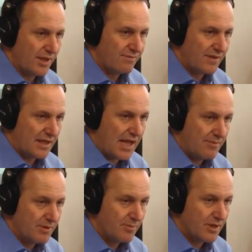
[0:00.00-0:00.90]
In fact, harm
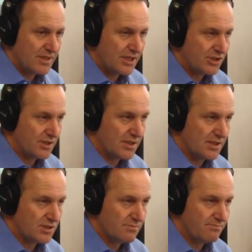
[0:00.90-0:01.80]
minimisation
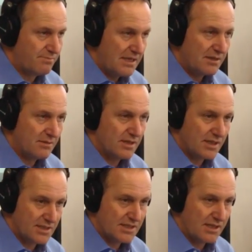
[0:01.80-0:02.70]
is better in a
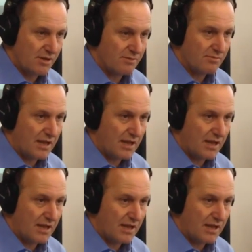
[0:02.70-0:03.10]
casino,